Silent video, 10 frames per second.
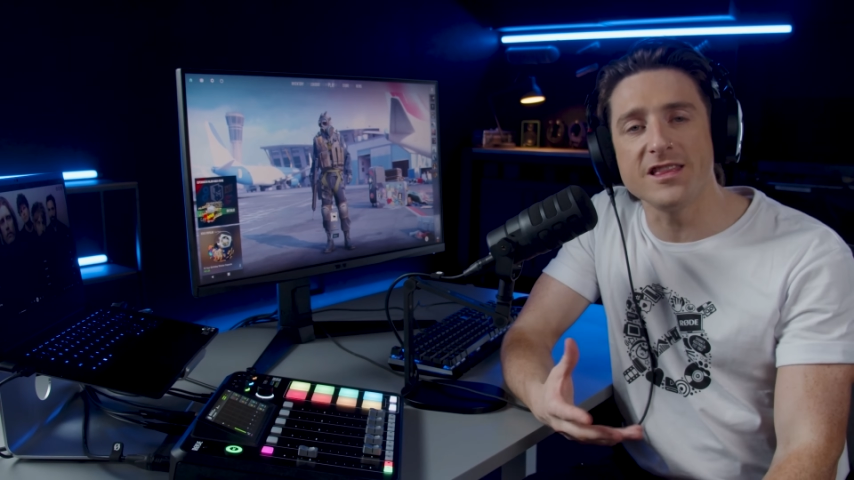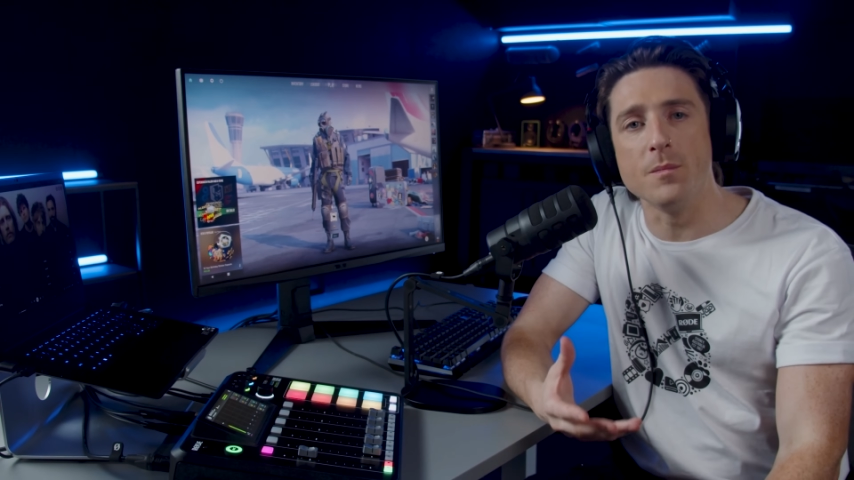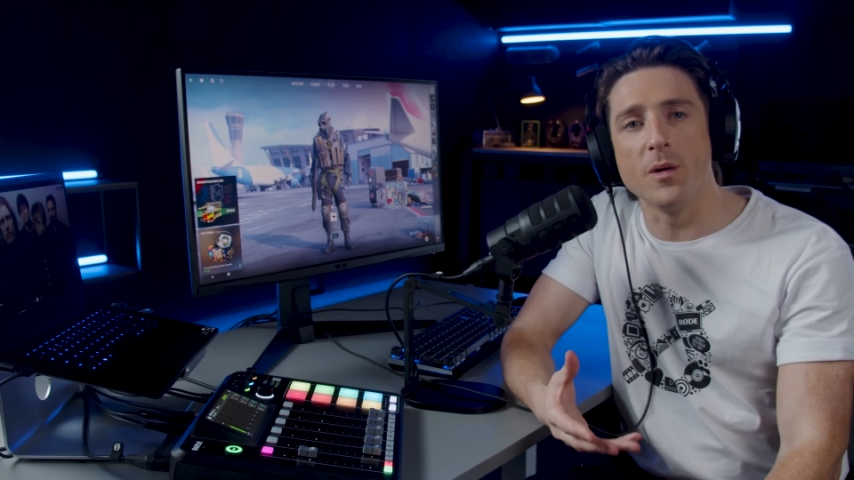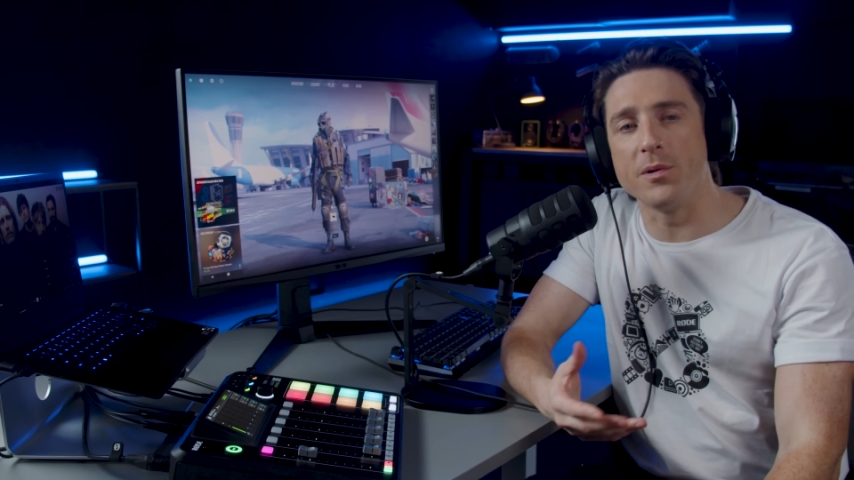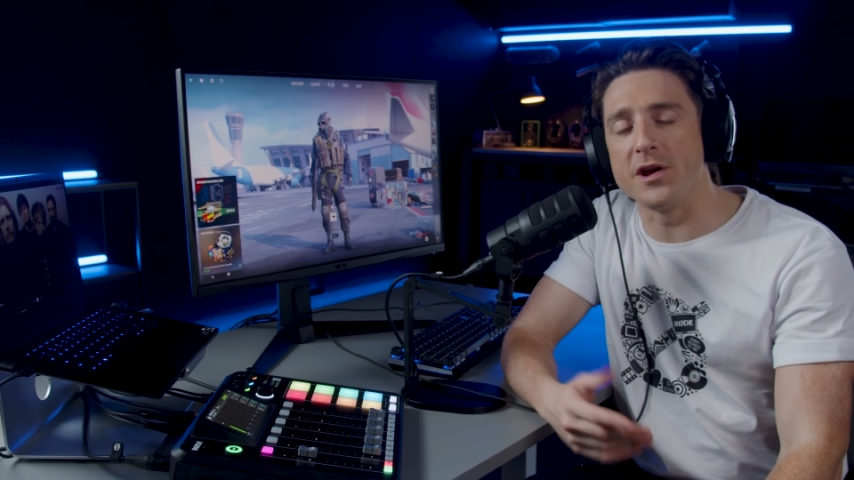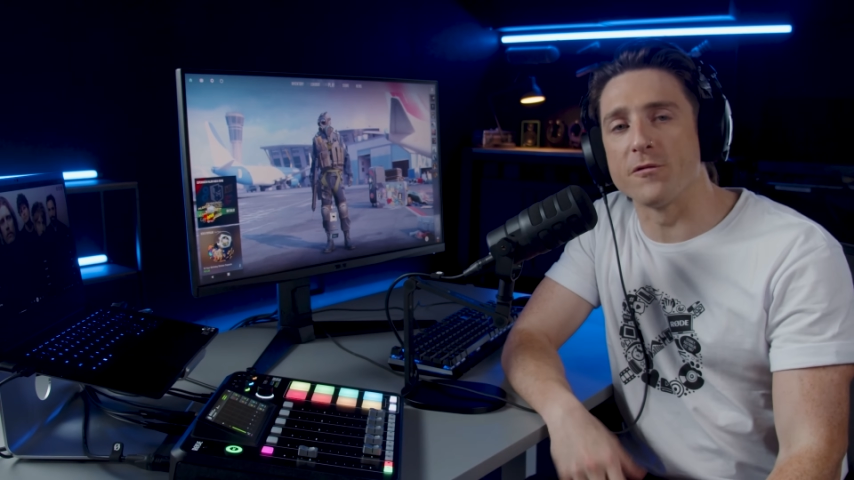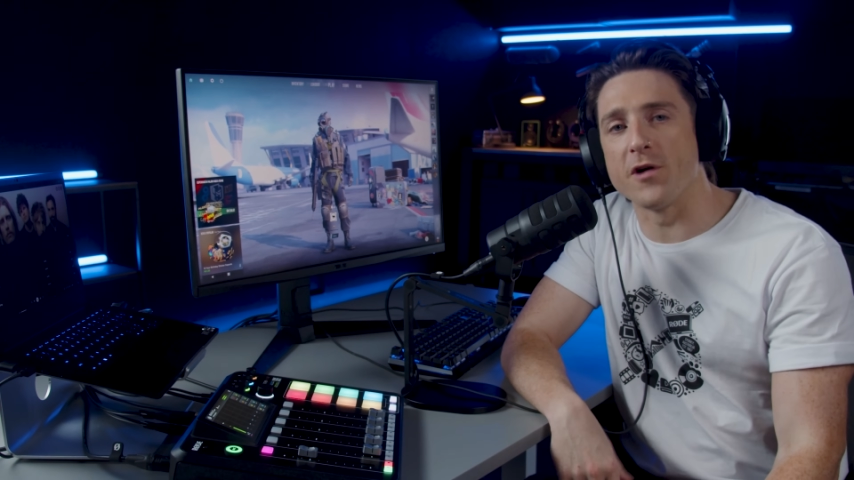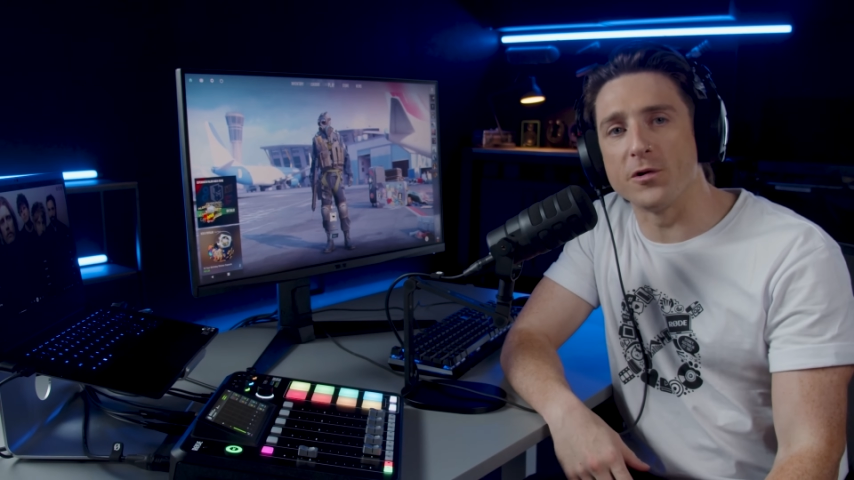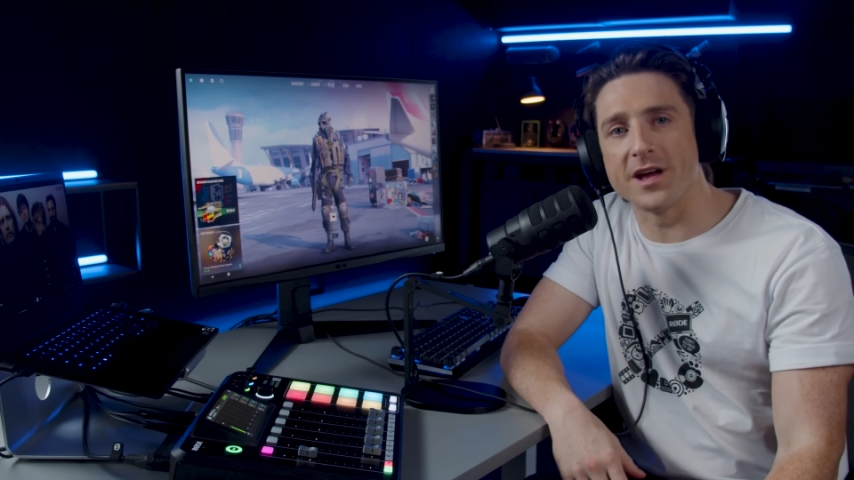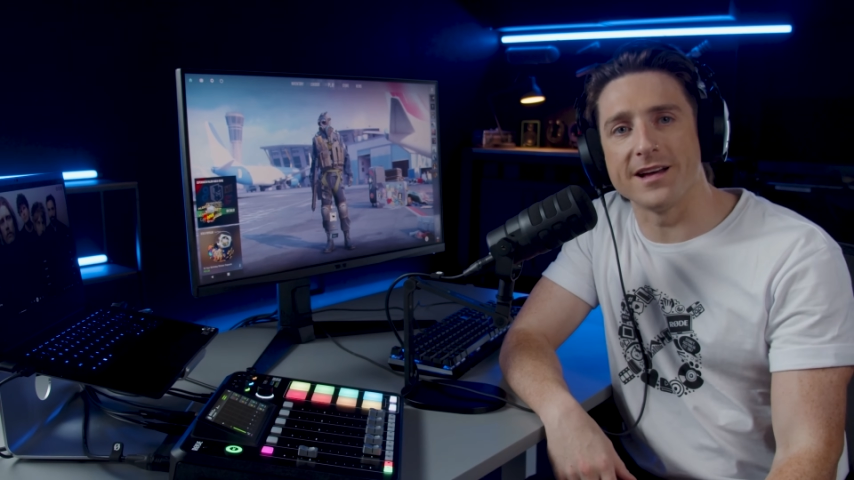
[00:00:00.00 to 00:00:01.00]
them up with your
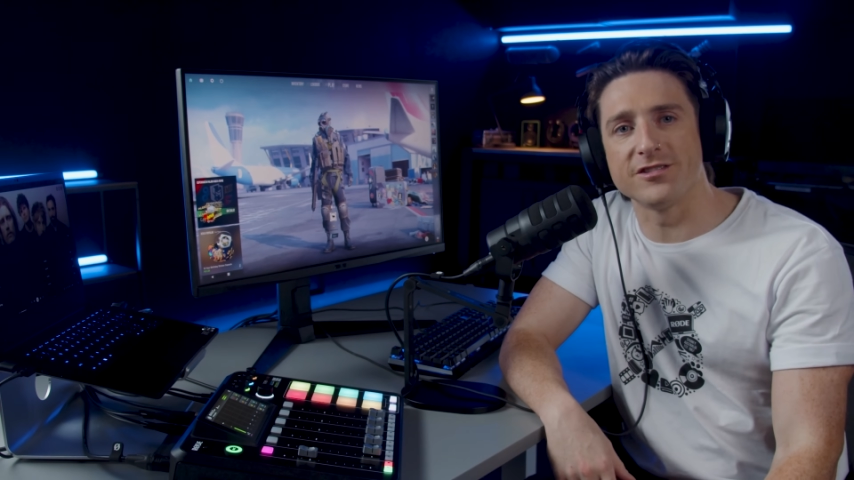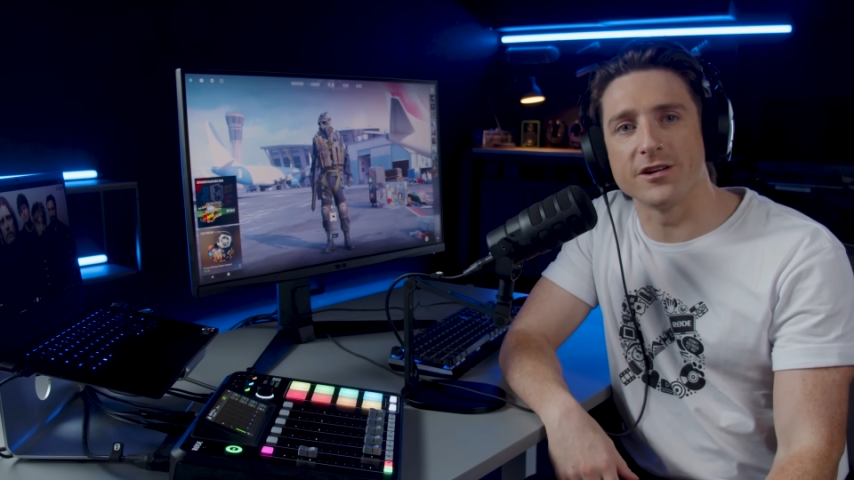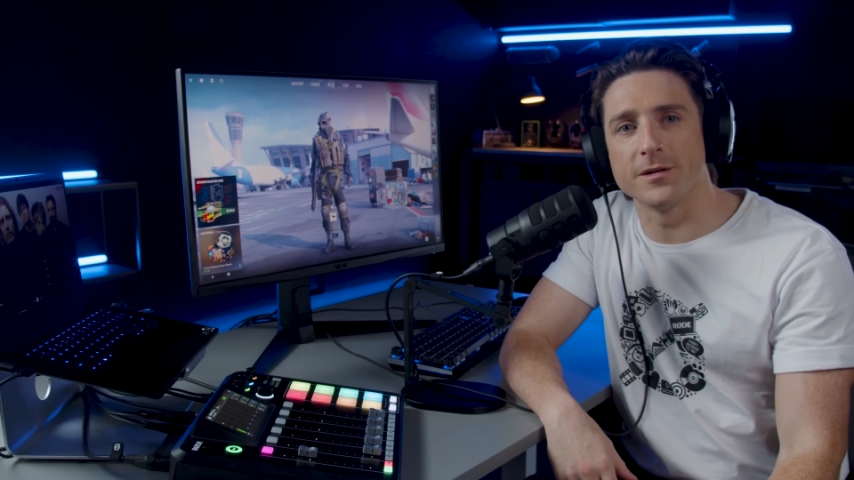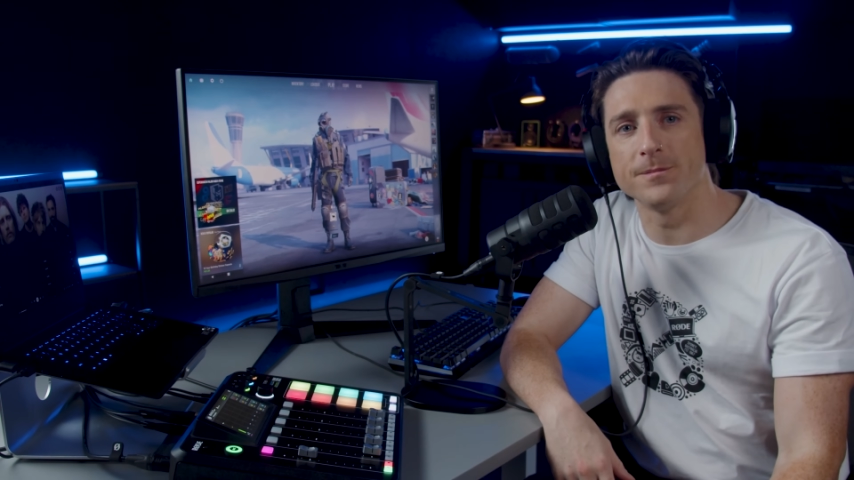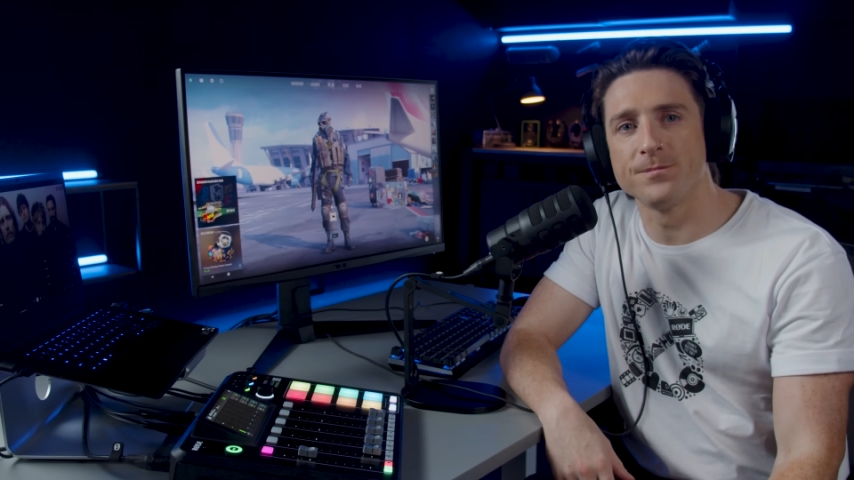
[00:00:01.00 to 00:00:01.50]
Rodecaster.